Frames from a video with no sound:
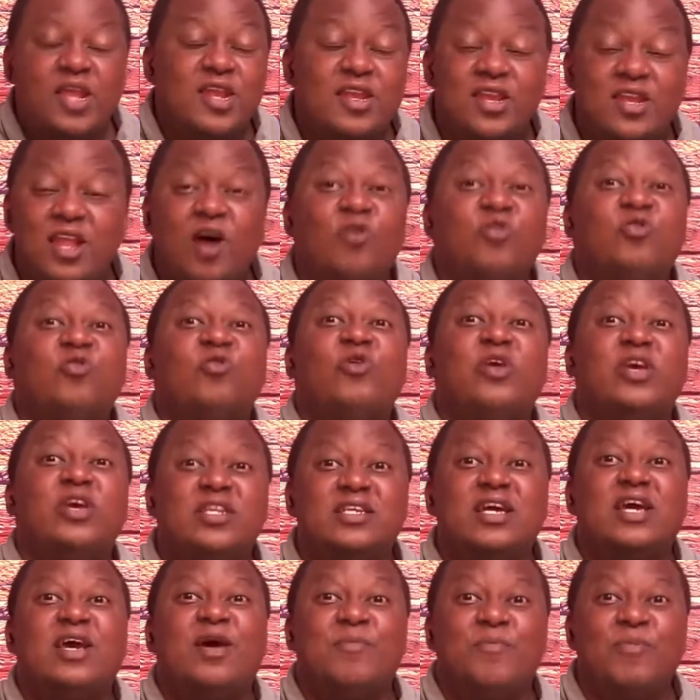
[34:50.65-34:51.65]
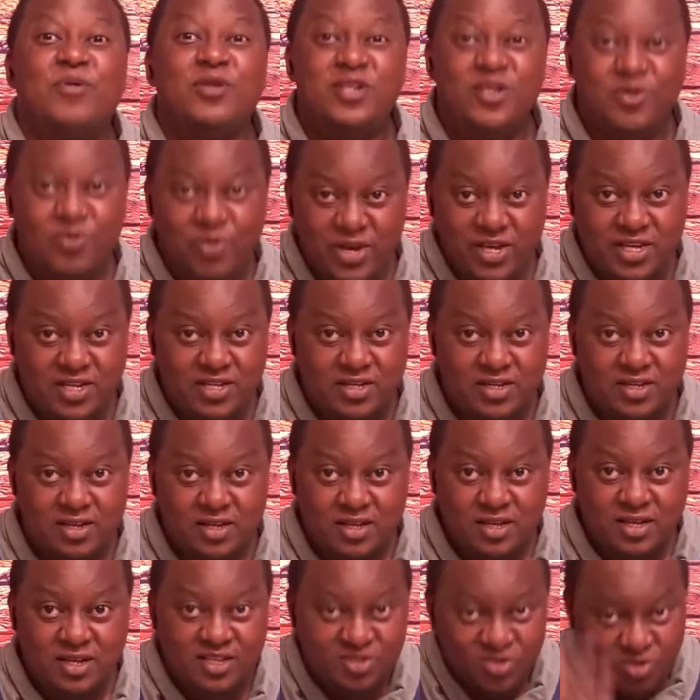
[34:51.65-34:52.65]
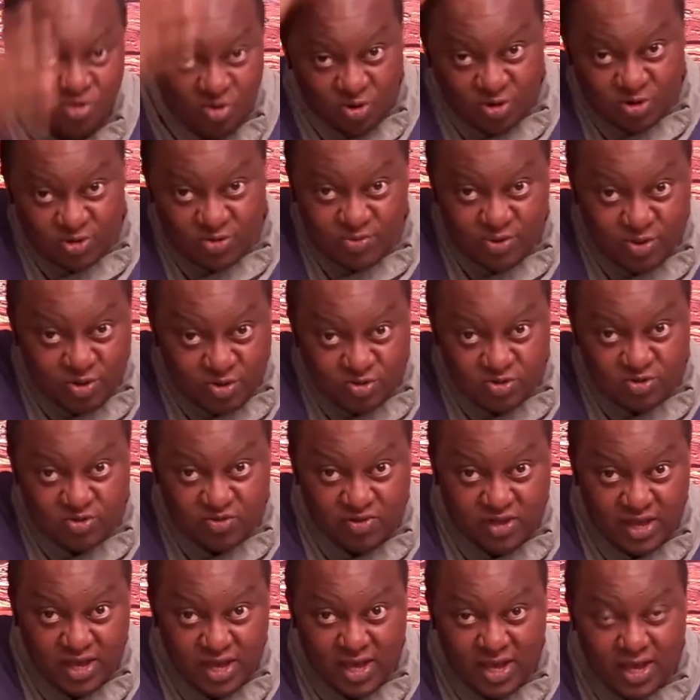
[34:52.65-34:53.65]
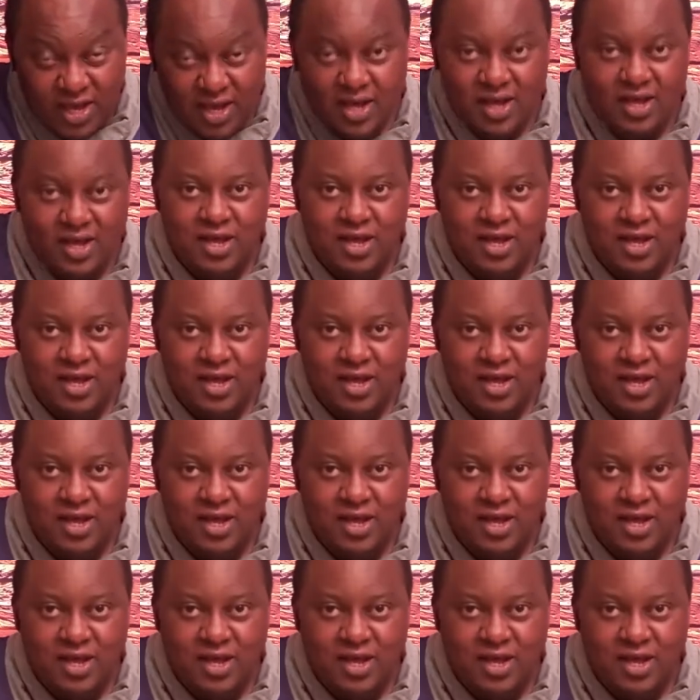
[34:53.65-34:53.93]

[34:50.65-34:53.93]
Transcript: Now your entire body weight is caught because of hair.